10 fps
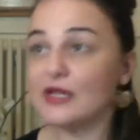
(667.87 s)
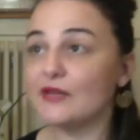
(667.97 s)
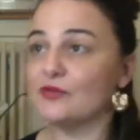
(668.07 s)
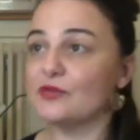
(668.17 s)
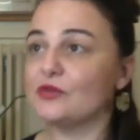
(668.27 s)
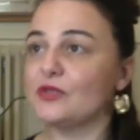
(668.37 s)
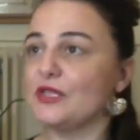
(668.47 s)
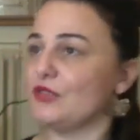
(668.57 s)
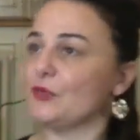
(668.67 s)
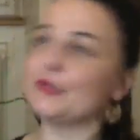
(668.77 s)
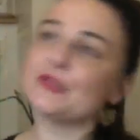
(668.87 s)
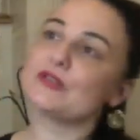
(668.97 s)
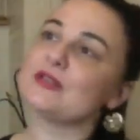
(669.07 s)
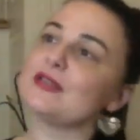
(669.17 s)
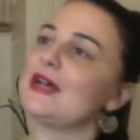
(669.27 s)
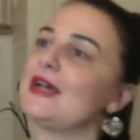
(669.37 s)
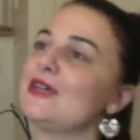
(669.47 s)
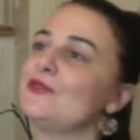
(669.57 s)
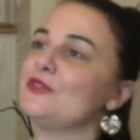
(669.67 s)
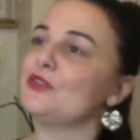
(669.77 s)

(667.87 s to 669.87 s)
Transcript: level in your personal life,